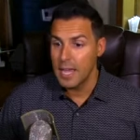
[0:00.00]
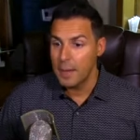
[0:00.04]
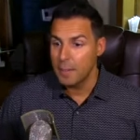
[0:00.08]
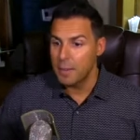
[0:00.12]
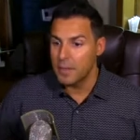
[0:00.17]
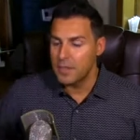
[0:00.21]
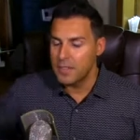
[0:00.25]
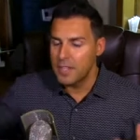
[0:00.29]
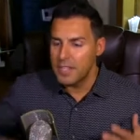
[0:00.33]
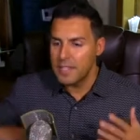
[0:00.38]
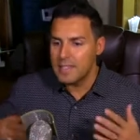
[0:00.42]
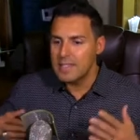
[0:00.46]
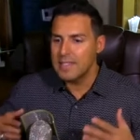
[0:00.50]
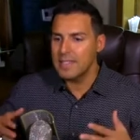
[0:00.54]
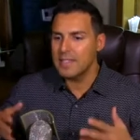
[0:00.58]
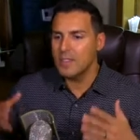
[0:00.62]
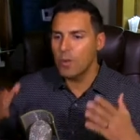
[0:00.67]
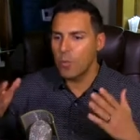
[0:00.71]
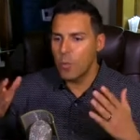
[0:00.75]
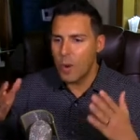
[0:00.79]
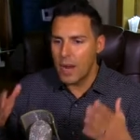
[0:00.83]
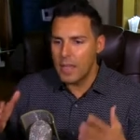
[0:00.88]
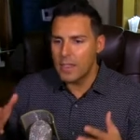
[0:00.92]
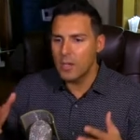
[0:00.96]
but this is
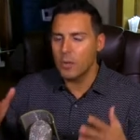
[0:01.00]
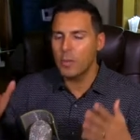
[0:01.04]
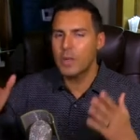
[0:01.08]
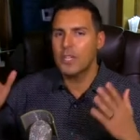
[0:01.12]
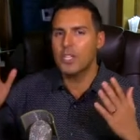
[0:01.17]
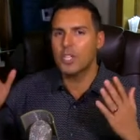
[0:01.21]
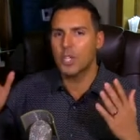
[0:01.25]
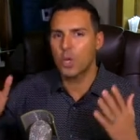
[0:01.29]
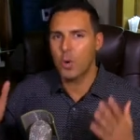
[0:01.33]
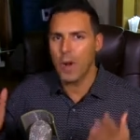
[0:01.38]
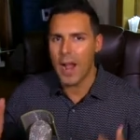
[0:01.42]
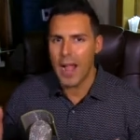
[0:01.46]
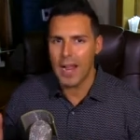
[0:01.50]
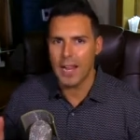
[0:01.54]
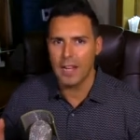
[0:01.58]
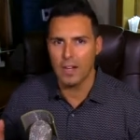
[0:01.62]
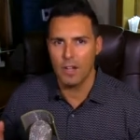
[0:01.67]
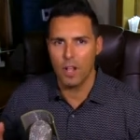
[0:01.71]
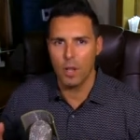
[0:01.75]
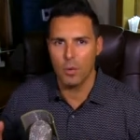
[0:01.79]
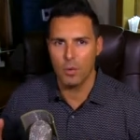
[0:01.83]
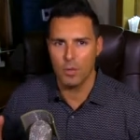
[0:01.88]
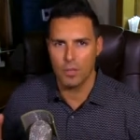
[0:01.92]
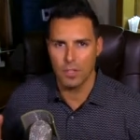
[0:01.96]
the way that we track it
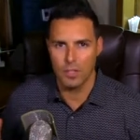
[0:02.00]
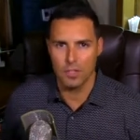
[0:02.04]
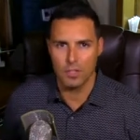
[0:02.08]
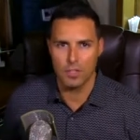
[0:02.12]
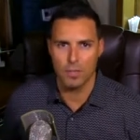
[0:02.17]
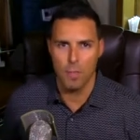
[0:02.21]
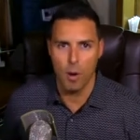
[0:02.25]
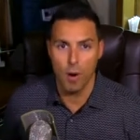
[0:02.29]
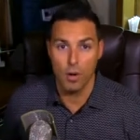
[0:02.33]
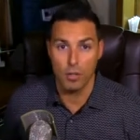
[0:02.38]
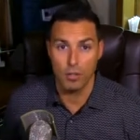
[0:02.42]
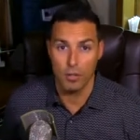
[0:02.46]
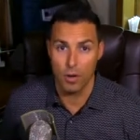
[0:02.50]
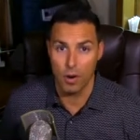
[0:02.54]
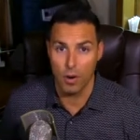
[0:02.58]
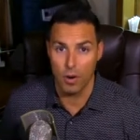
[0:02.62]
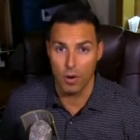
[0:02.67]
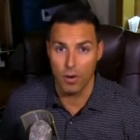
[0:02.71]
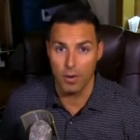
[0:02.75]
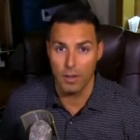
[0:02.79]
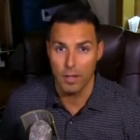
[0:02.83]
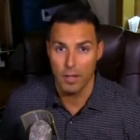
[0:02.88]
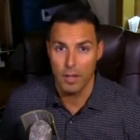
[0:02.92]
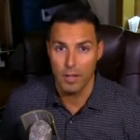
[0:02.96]
all with a smart
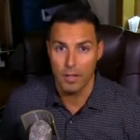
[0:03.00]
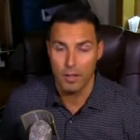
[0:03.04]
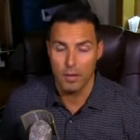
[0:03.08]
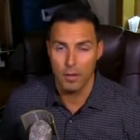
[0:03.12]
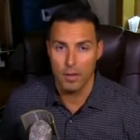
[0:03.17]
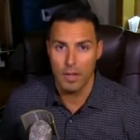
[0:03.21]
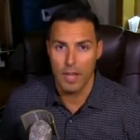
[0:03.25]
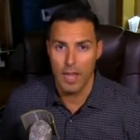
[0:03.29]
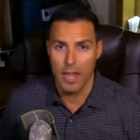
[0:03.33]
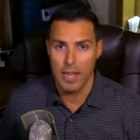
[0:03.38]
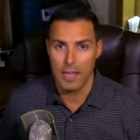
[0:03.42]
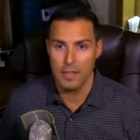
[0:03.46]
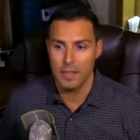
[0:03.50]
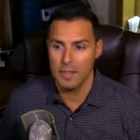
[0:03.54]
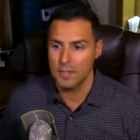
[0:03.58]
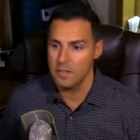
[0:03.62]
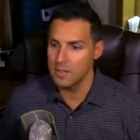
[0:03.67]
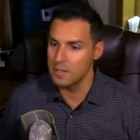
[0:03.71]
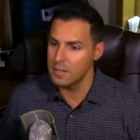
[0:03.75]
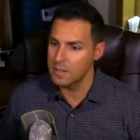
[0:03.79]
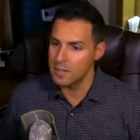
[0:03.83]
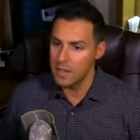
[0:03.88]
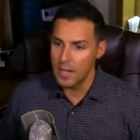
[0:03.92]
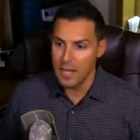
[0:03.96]
card, okay? And this
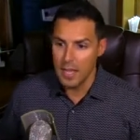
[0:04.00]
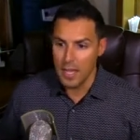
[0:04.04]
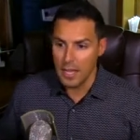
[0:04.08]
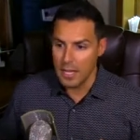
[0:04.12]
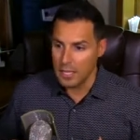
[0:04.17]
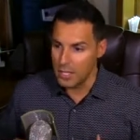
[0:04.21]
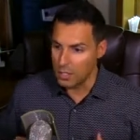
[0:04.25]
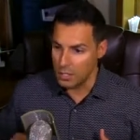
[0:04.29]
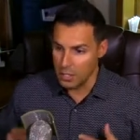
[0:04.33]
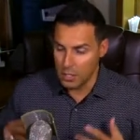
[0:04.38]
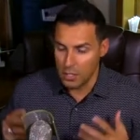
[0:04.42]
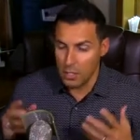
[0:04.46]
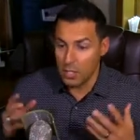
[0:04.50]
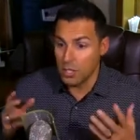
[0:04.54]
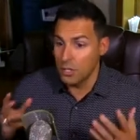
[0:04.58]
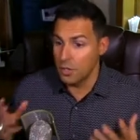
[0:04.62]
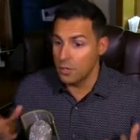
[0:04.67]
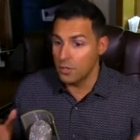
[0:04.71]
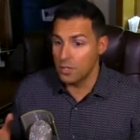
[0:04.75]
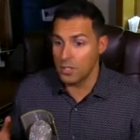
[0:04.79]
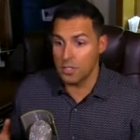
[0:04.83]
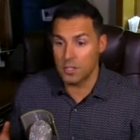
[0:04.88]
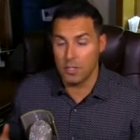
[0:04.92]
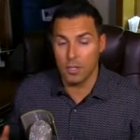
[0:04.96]
is, you can
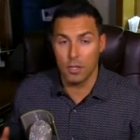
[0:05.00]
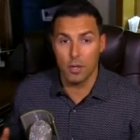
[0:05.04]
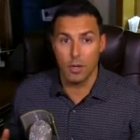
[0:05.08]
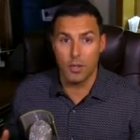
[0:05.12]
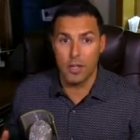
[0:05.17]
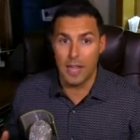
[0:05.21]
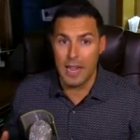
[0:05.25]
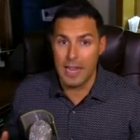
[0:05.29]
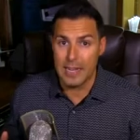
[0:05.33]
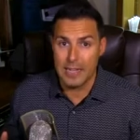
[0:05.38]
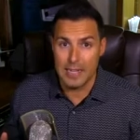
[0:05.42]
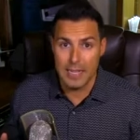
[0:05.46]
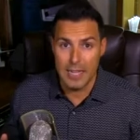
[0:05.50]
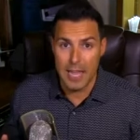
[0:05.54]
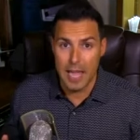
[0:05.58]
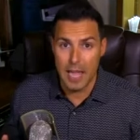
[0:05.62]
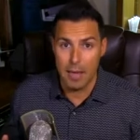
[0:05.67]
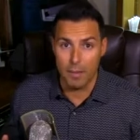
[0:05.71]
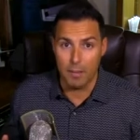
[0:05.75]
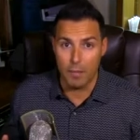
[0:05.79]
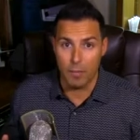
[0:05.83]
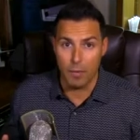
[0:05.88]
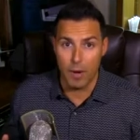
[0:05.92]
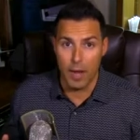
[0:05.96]
use this to go to
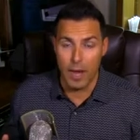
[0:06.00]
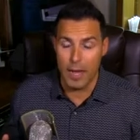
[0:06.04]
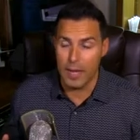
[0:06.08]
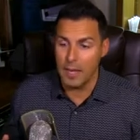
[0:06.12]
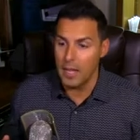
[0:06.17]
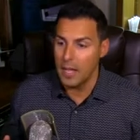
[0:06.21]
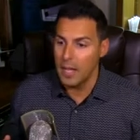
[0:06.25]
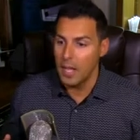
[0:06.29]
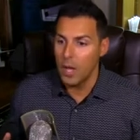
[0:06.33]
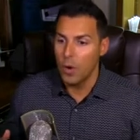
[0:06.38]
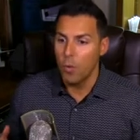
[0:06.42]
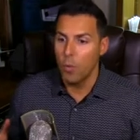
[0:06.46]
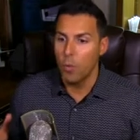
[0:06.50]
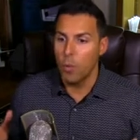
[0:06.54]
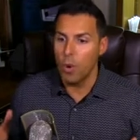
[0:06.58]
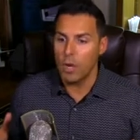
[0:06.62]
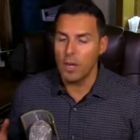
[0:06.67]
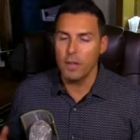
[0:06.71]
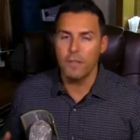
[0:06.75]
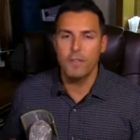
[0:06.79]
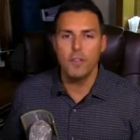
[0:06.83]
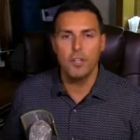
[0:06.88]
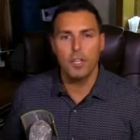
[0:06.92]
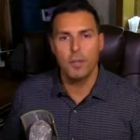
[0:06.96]
ATM, right?
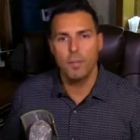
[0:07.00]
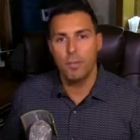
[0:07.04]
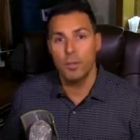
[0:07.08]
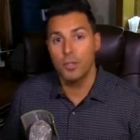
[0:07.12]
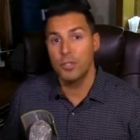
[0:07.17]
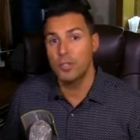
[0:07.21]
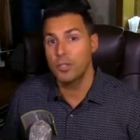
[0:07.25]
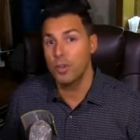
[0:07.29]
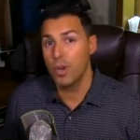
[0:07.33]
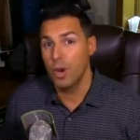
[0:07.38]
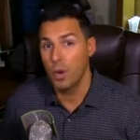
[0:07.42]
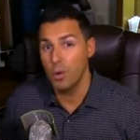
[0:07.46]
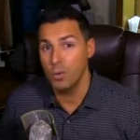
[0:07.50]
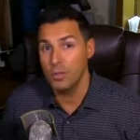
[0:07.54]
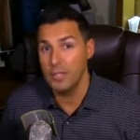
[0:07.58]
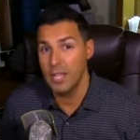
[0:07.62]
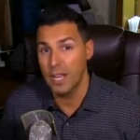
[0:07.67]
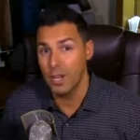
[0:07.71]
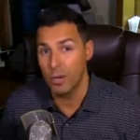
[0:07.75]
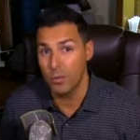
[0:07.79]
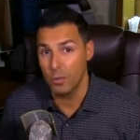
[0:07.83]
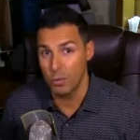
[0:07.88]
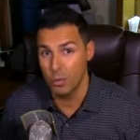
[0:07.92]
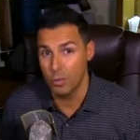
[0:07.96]
What if you could put your
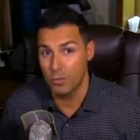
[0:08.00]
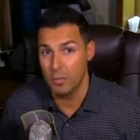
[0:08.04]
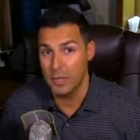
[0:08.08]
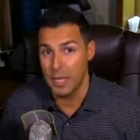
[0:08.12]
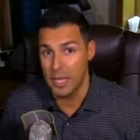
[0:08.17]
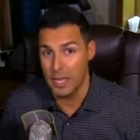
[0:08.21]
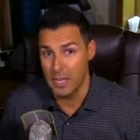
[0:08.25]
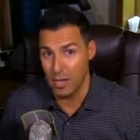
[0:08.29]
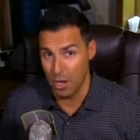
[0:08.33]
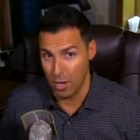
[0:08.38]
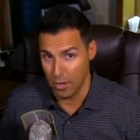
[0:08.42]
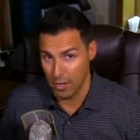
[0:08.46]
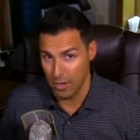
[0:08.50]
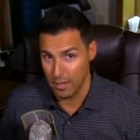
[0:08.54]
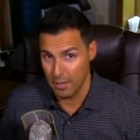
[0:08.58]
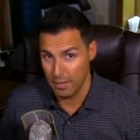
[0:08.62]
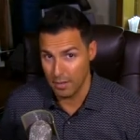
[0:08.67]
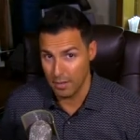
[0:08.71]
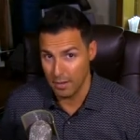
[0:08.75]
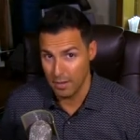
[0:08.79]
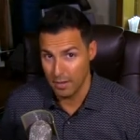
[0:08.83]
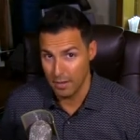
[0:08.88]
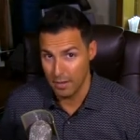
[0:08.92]
hotel room key on it?